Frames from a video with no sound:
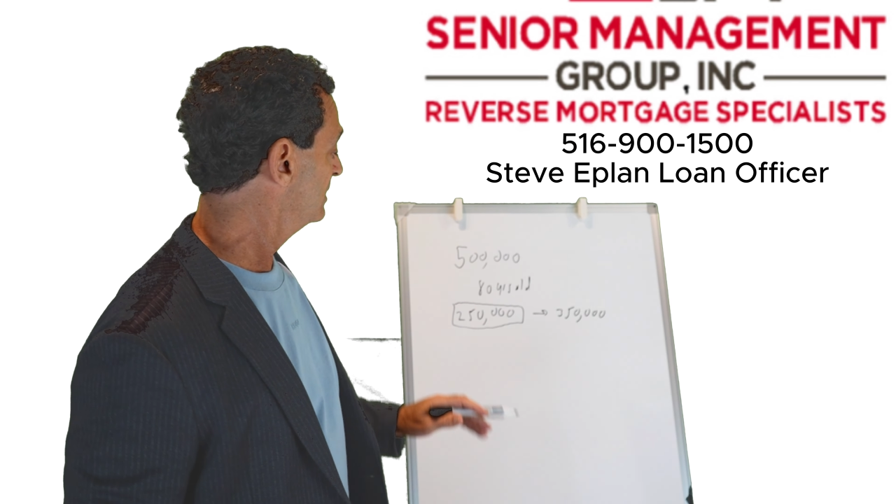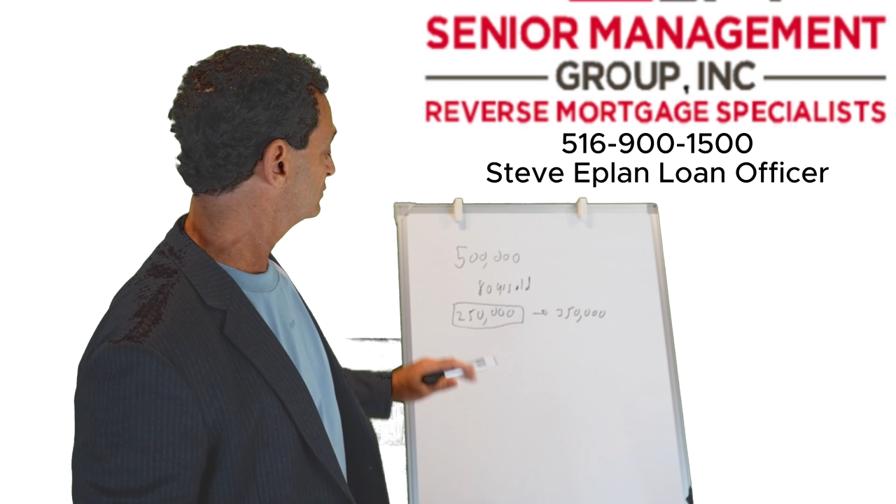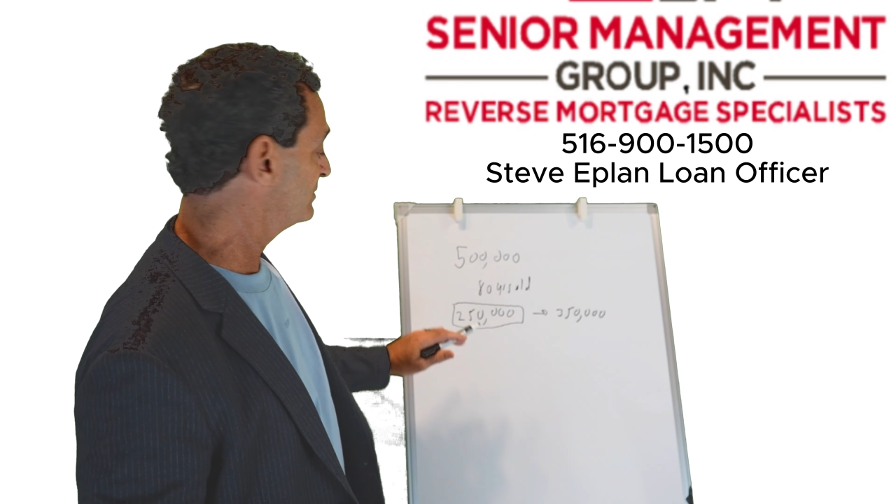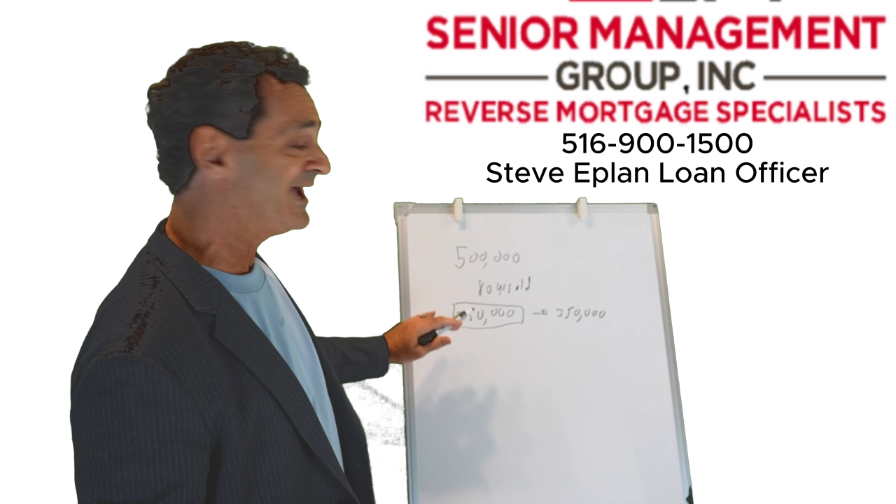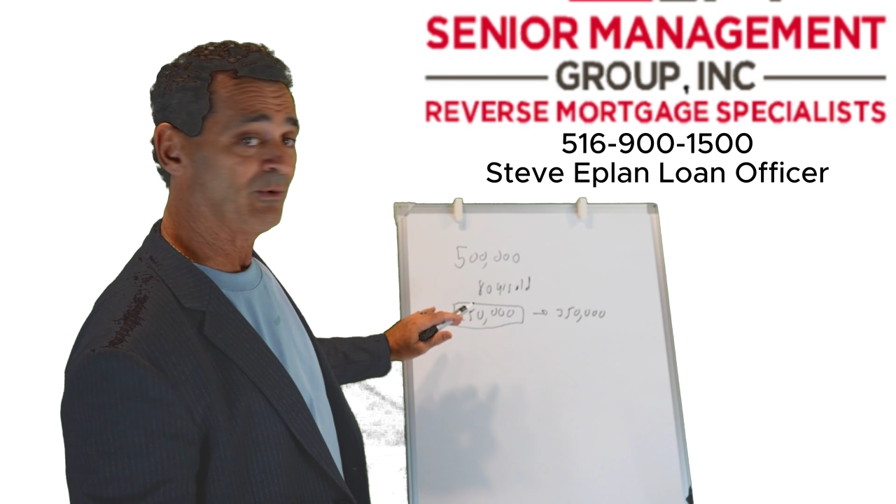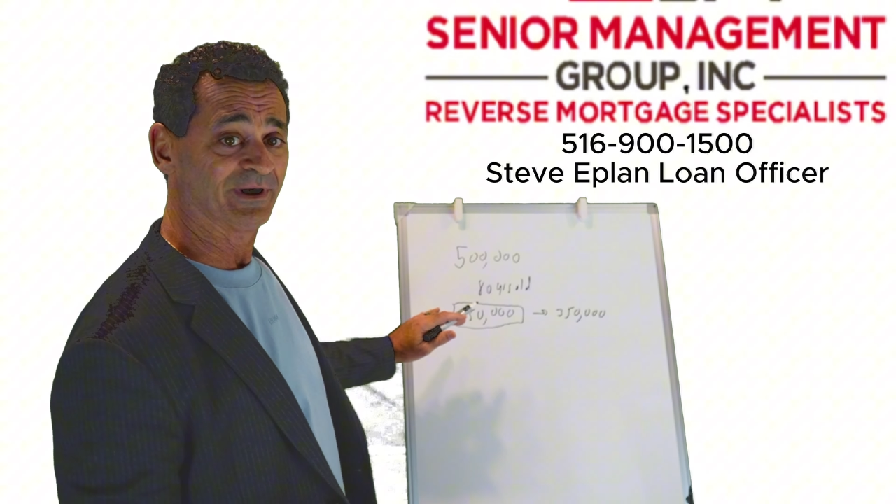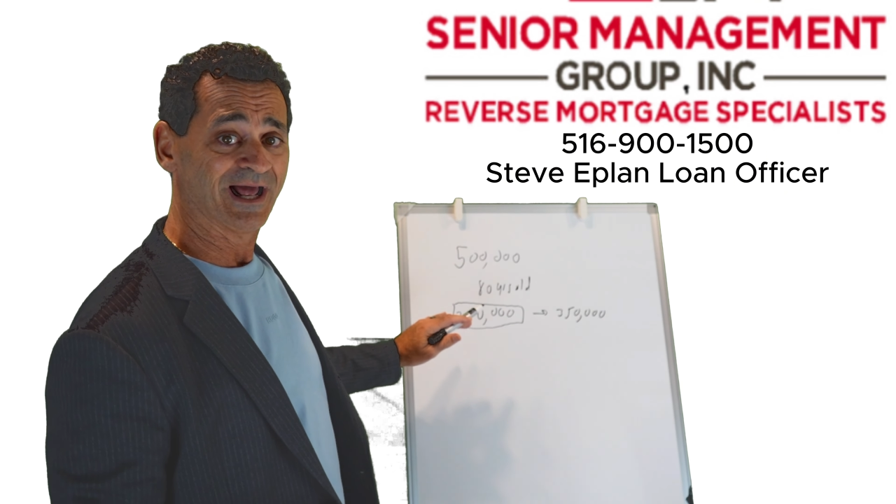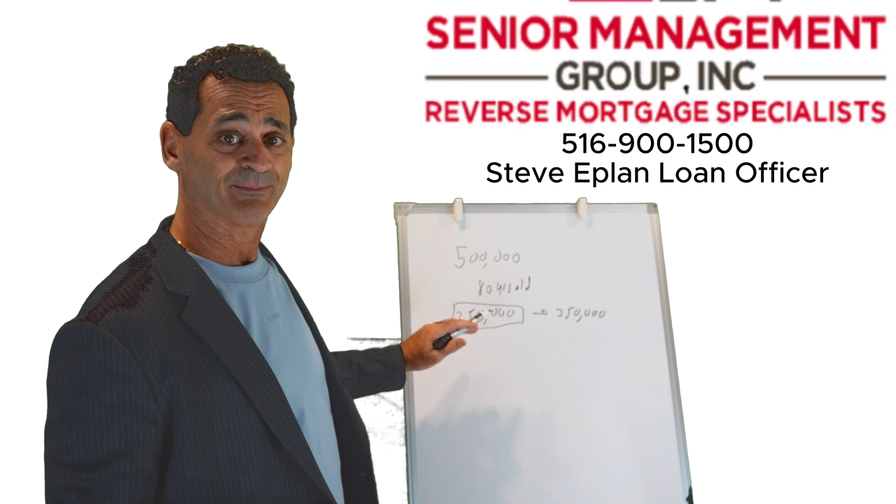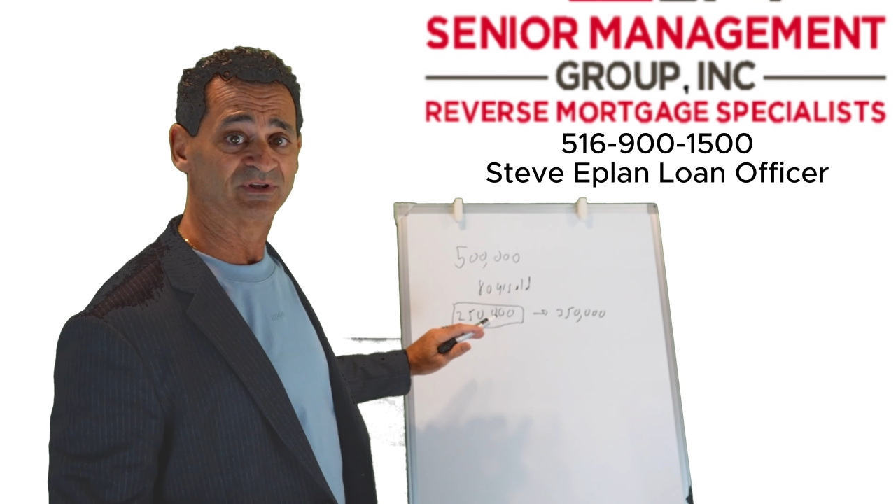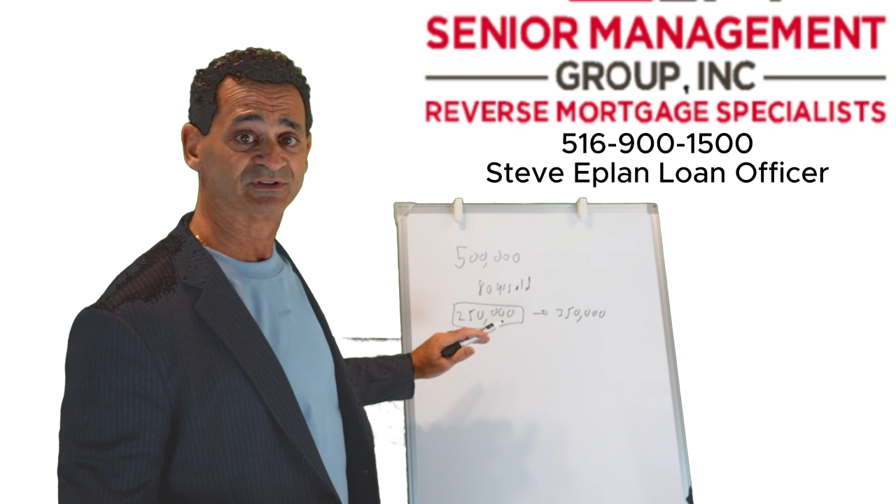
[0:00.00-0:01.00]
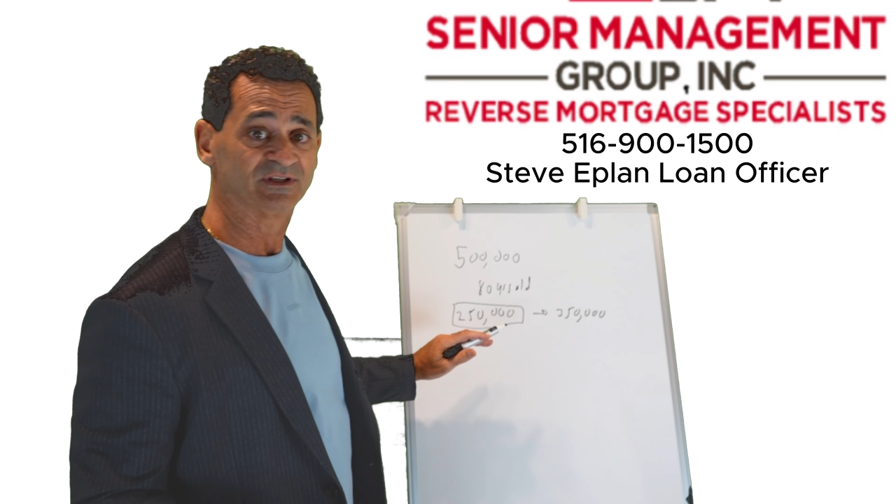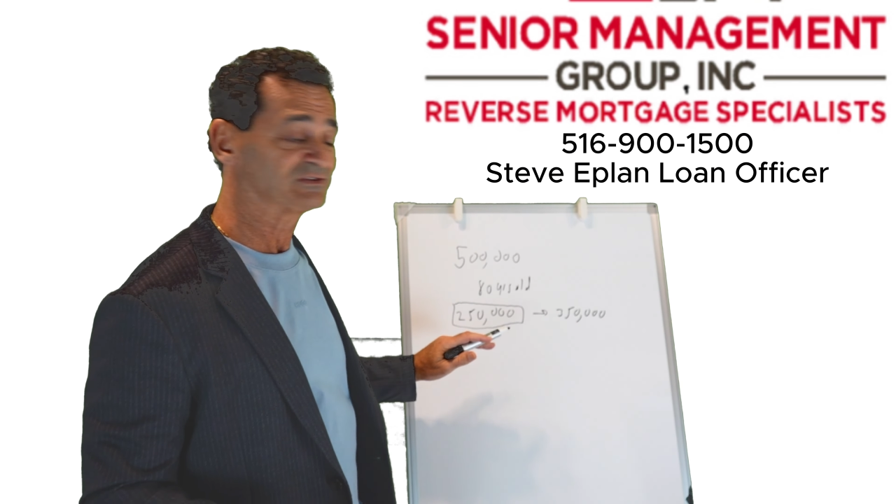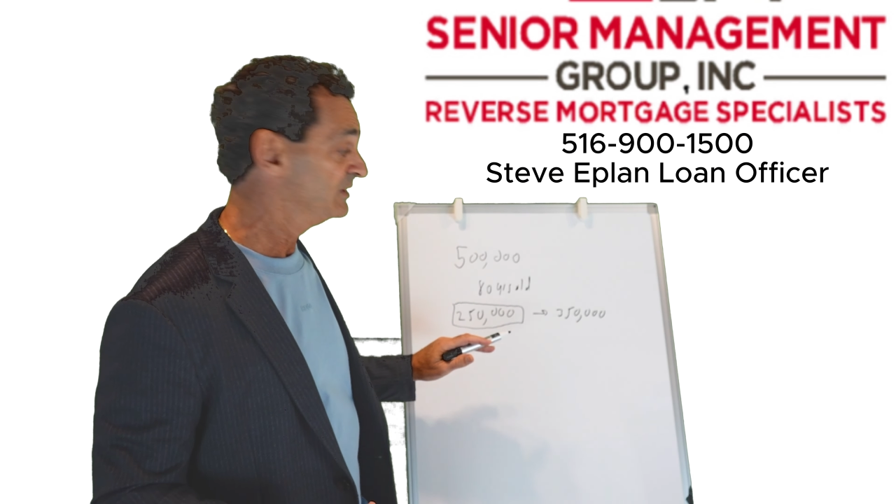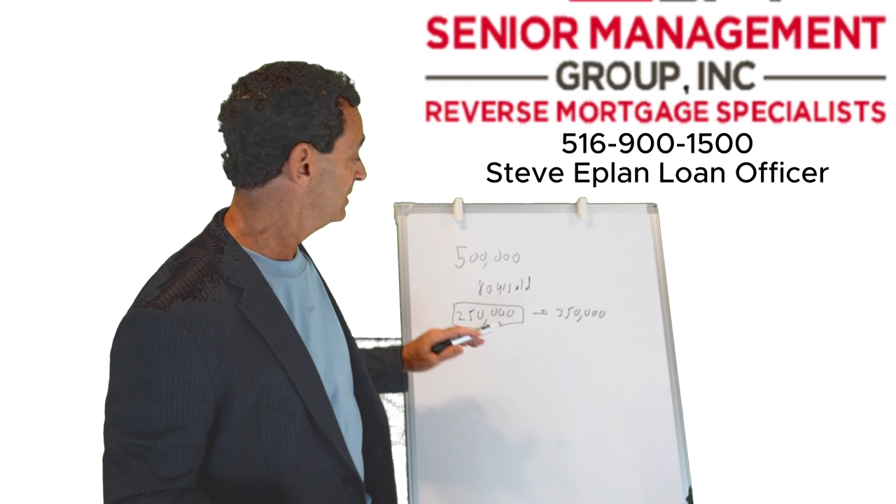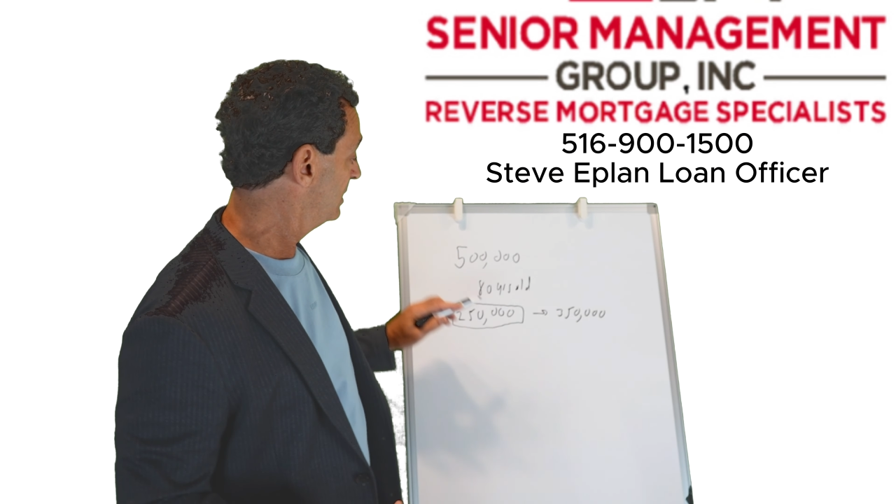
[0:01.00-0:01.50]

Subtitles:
So now what happens is